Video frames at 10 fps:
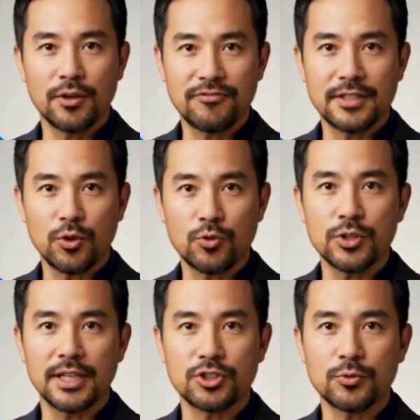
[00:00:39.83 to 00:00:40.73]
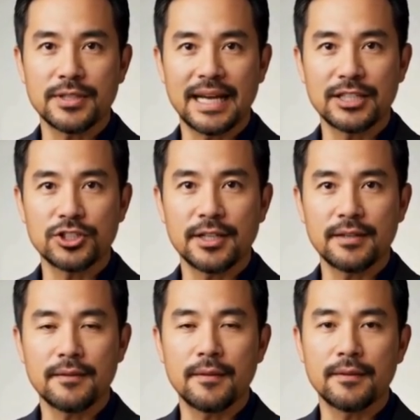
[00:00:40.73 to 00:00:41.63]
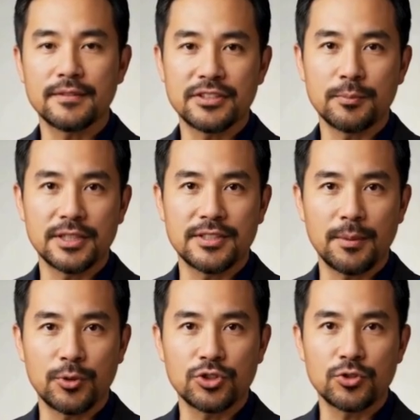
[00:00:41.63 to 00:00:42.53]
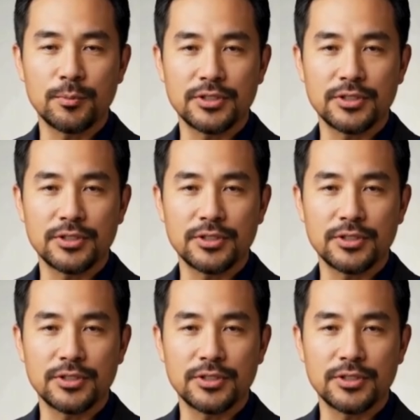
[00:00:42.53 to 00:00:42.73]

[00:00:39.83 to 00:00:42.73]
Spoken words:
There are basically two main paths you can take here.